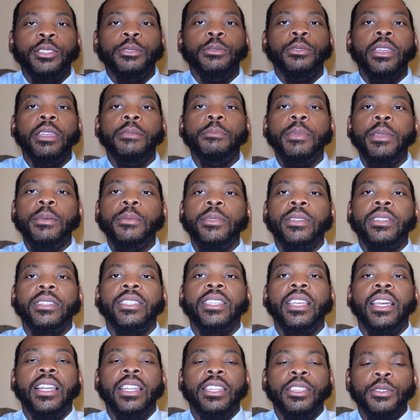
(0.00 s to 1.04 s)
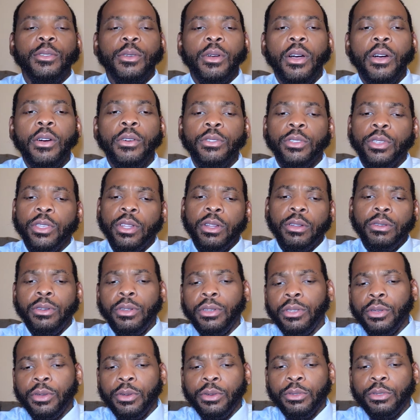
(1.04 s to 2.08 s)
You get people that's telling you, oh, you don't
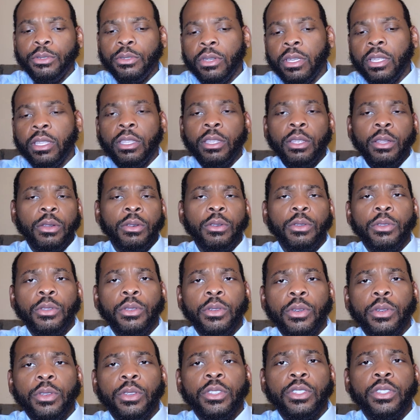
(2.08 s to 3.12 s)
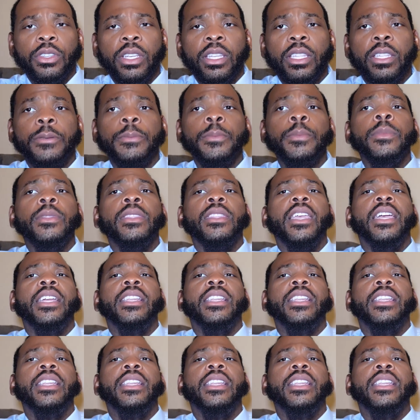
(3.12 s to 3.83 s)
know your own strength. You don't know your own strength.